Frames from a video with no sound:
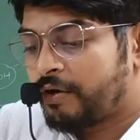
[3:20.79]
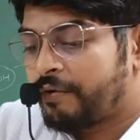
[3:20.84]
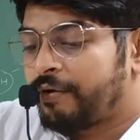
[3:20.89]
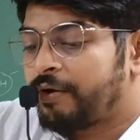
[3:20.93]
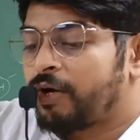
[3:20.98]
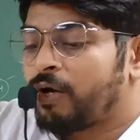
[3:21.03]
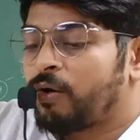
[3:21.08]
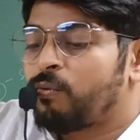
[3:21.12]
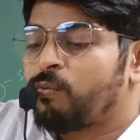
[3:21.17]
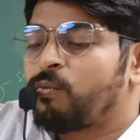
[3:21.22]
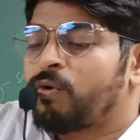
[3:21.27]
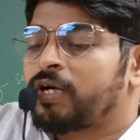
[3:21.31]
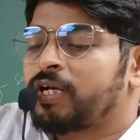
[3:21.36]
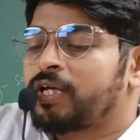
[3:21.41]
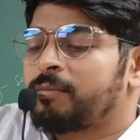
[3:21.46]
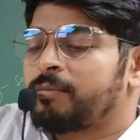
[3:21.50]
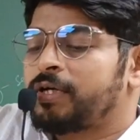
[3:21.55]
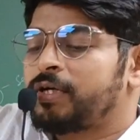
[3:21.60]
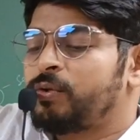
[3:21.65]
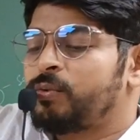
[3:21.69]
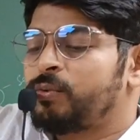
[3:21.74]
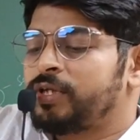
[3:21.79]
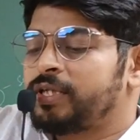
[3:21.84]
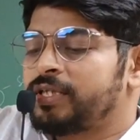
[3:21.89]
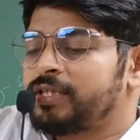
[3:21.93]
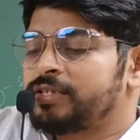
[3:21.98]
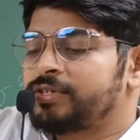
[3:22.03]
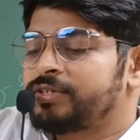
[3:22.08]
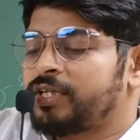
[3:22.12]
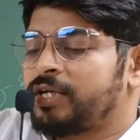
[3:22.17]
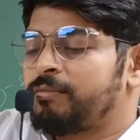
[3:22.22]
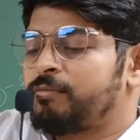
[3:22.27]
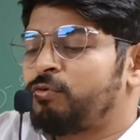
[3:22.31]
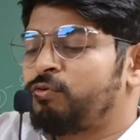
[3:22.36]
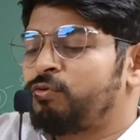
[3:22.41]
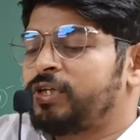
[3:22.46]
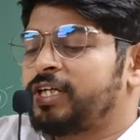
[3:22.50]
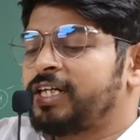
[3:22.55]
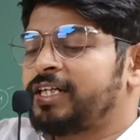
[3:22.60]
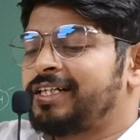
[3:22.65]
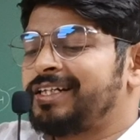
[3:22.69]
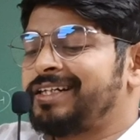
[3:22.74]
Now what am I doing is, I am
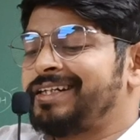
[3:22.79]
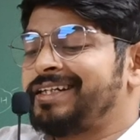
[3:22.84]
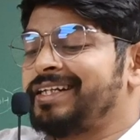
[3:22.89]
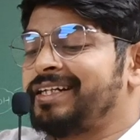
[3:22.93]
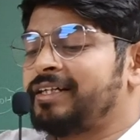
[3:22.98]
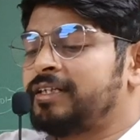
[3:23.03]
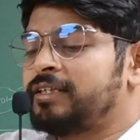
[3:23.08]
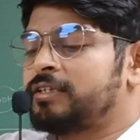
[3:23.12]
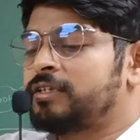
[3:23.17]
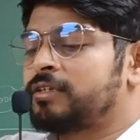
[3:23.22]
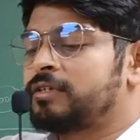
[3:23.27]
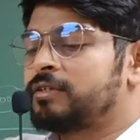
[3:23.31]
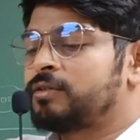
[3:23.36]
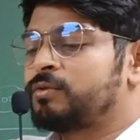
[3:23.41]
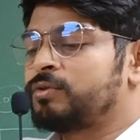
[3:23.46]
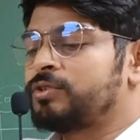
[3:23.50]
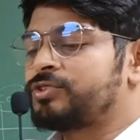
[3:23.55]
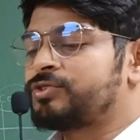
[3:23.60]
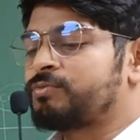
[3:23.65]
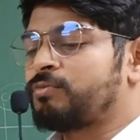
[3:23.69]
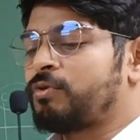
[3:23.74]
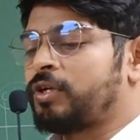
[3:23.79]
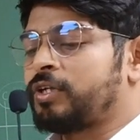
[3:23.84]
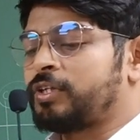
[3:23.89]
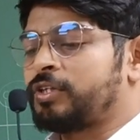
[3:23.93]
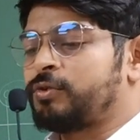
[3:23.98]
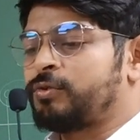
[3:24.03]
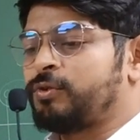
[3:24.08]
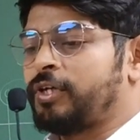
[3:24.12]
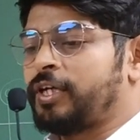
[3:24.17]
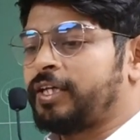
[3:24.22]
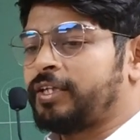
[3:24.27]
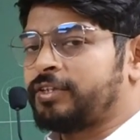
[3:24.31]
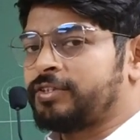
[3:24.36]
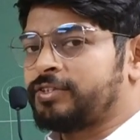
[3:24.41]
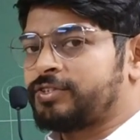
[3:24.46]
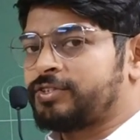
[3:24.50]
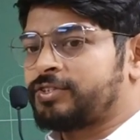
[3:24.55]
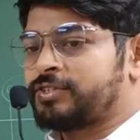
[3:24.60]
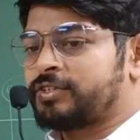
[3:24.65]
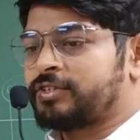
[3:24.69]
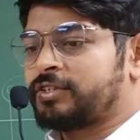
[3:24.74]
doing a tilt to this molecule like
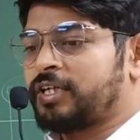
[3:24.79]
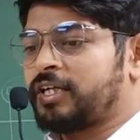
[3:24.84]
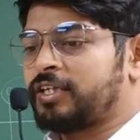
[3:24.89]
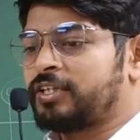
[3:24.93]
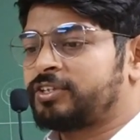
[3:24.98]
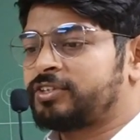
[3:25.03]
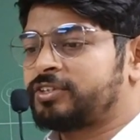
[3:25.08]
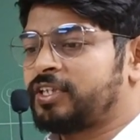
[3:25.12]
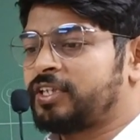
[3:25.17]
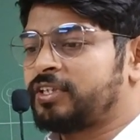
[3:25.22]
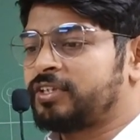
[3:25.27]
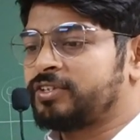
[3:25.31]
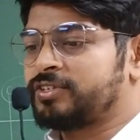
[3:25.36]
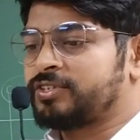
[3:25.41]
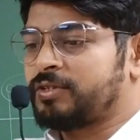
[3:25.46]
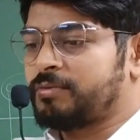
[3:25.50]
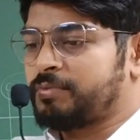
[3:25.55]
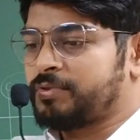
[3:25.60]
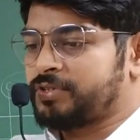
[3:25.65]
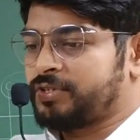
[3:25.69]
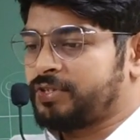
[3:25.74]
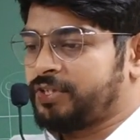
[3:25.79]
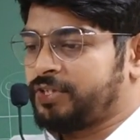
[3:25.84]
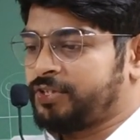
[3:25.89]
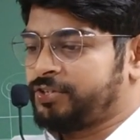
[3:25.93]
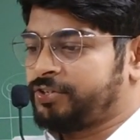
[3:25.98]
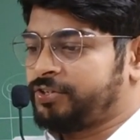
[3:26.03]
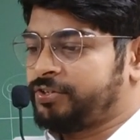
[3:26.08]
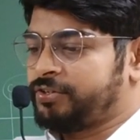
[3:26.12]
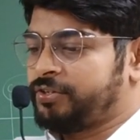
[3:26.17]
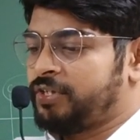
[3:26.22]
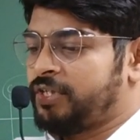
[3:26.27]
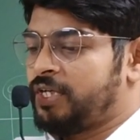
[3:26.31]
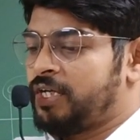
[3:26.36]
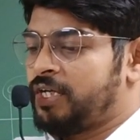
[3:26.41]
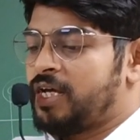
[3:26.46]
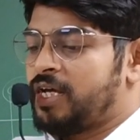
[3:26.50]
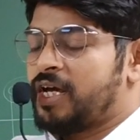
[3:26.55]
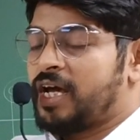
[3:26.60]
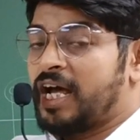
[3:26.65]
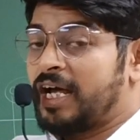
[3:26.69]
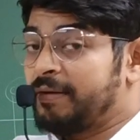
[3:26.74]
this. Understand this representation.
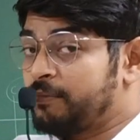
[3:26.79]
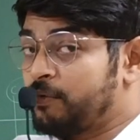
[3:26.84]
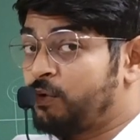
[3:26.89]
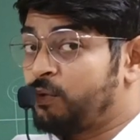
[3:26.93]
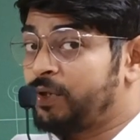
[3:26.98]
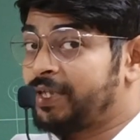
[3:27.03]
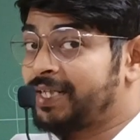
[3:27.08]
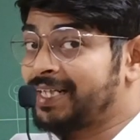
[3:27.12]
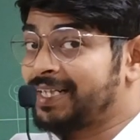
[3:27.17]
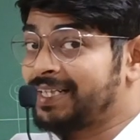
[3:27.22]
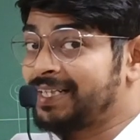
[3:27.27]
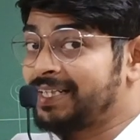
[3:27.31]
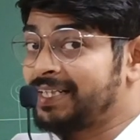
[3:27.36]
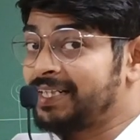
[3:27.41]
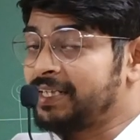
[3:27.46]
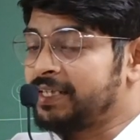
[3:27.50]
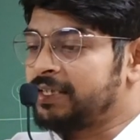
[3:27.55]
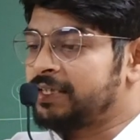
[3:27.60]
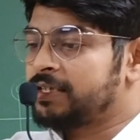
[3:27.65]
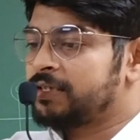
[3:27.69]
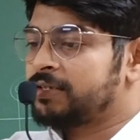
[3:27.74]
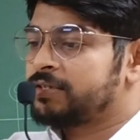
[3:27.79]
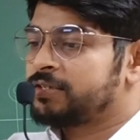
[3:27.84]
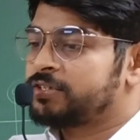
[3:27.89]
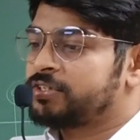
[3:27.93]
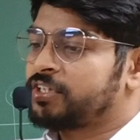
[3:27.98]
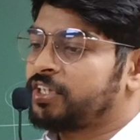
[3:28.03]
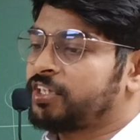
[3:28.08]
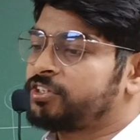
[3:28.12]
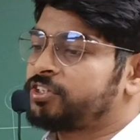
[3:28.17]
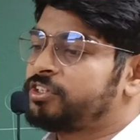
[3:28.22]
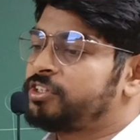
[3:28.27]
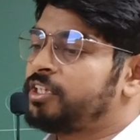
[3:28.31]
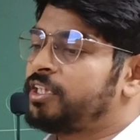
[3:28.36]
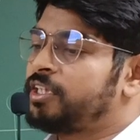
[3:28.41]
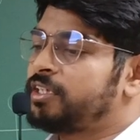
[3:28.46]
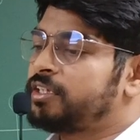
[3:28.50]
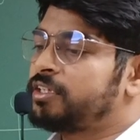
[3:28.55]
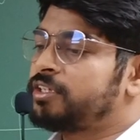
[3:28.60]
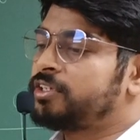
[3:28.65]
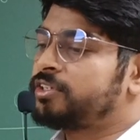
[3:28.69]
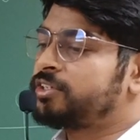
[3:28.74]
I am doing a tilt such
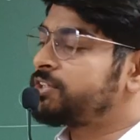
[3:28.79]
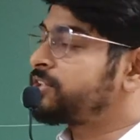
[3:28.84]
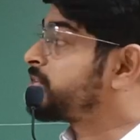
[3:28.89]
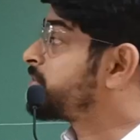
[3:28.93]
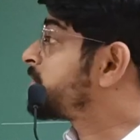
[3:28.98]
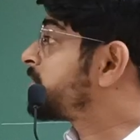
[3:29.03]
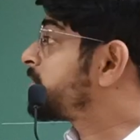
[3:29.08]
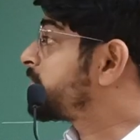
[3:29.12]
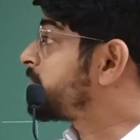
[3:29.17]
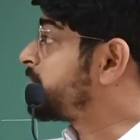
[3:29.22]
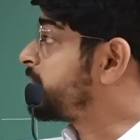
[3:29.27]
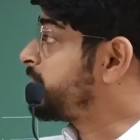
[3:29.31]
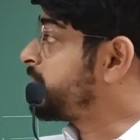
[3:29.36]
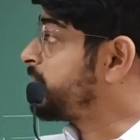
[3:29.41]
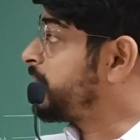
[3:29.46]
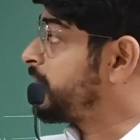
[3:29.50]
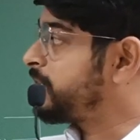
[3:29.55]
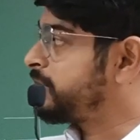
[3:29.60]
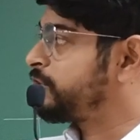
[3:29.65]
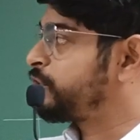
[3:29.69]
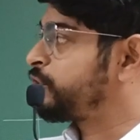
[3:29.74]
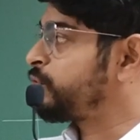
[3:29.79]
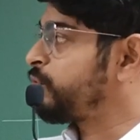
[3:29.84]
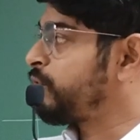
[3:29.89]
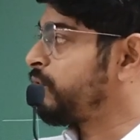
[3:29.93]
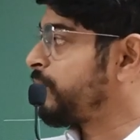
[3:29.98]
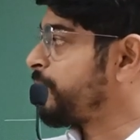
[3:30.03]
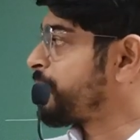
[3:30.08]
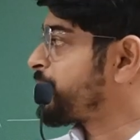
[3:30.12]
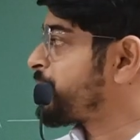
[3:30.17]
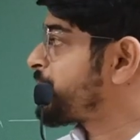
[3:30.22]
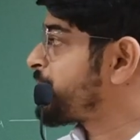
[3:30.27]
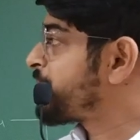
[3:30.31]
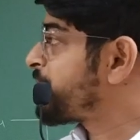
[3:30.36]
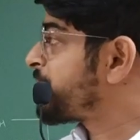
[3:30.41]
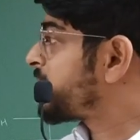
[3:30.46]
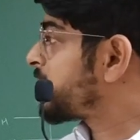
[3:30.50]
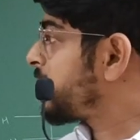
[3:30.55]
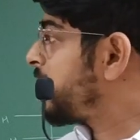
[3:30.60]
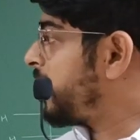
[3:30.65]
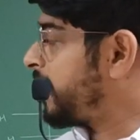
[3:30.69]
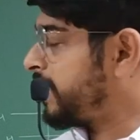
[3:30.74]
that this CHO
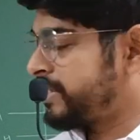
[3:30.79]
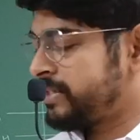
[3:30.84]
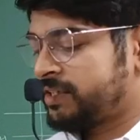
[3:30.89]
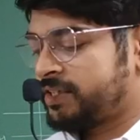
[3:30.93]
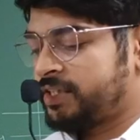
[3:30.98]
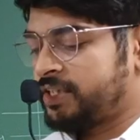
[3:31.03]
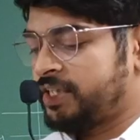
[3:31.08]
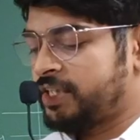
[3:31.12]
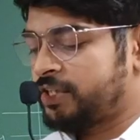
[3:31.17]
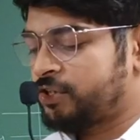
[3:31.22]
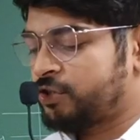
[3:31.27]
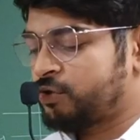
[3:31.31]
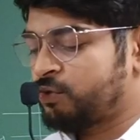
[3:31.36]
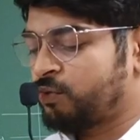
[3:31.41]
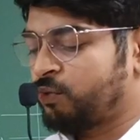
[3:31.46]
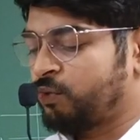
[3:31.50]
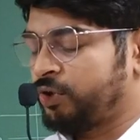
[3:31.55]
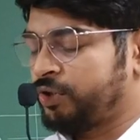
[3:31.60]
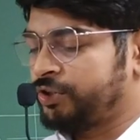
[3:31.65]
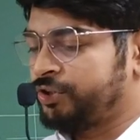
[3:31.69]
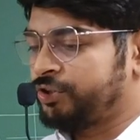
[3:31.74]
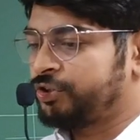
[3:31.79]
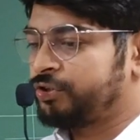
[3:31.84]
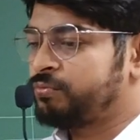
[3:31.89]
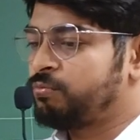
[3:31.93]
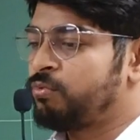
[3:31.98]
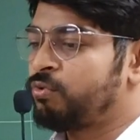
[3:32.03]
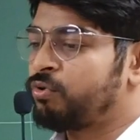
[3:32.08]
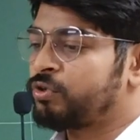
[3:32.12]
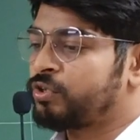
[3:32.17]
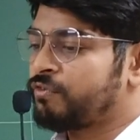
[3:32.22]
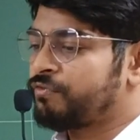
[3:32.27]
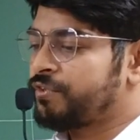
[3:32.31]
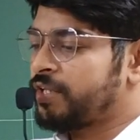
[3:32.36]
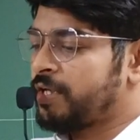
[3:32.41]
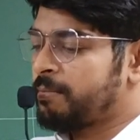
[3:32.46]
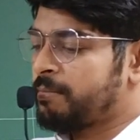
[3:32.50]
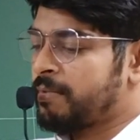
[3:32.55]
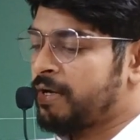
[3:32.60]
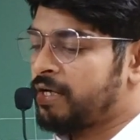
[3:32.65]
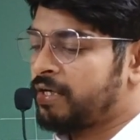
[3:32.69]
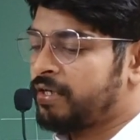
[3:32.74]
and CH2OH, both of
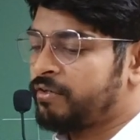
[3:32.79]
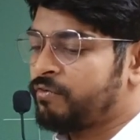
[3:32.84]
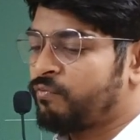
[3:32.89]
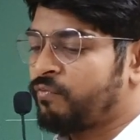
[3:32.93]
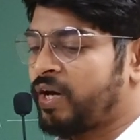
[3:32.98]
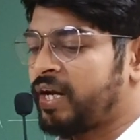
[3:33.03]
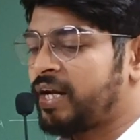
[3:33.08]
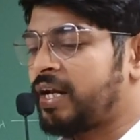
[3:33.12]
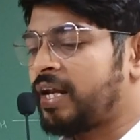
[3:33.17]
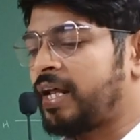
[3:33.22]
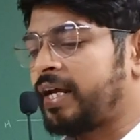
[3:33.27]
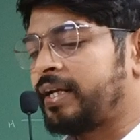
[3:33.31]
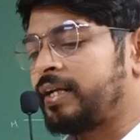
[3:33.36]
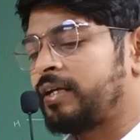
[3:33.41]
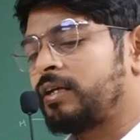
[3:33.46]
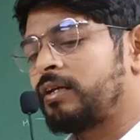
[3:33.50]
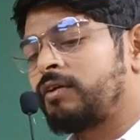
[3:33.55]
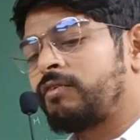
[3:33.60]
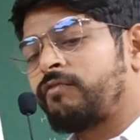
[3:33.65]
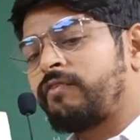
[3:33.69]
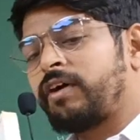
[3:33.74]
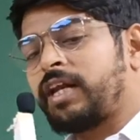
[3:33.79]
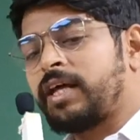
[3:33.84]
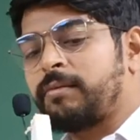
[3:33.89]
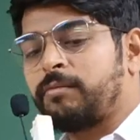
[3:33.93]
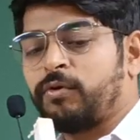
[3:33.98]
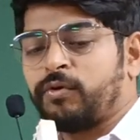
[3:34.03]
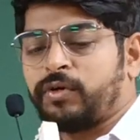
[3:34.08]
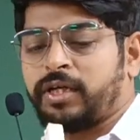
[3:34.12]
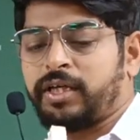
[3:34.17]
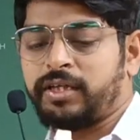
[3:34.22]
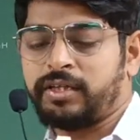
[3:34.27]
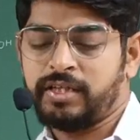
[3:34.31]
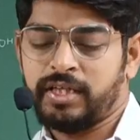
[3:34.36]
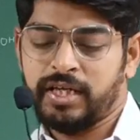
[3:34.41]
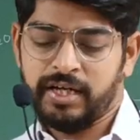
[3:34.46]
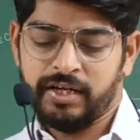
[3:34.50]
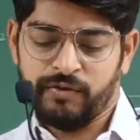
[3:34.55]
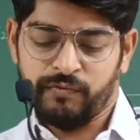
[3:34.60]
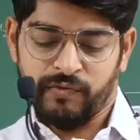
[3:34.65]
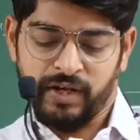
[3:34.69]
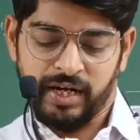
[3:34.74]
them are in one line. They
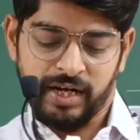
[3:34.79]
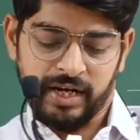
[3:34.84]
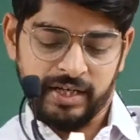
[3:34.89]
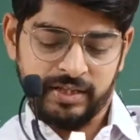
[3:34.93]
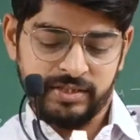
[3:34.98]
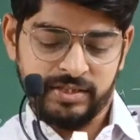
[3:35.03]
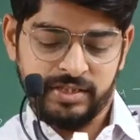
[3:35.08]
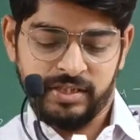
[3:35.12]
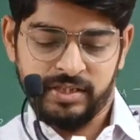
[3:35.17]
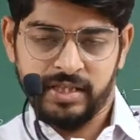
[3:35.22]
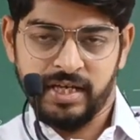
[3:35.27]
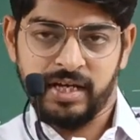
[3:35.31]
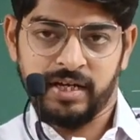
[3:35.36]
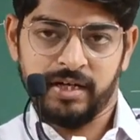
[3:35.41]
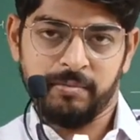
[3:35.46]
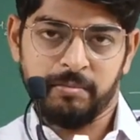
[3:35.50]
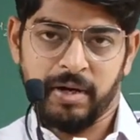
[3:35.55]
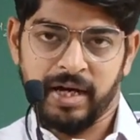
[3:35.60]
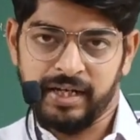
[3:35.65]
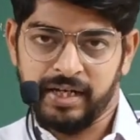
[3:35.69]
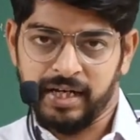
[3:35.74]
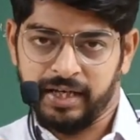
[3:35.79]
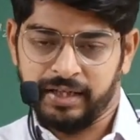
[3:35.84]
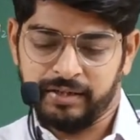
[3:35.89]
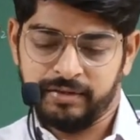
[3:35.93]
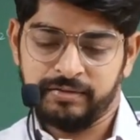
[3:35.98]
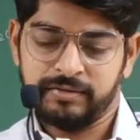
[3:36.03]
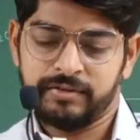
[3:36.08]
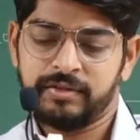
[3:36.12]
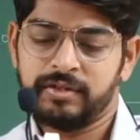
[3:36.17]
are in one line. See, they are in my line.